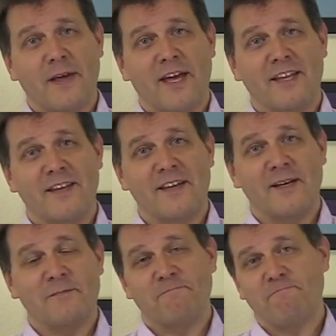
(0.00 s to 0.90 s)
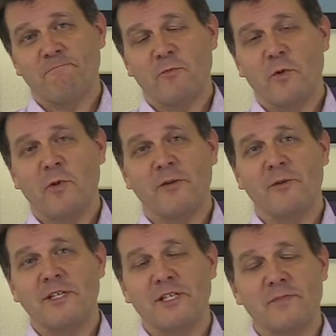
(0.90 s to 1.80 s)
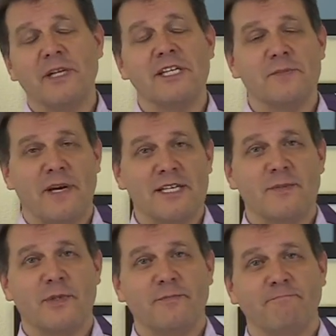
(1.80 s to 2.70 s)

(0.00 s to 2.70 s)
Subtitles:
And we want to reach as many as possible.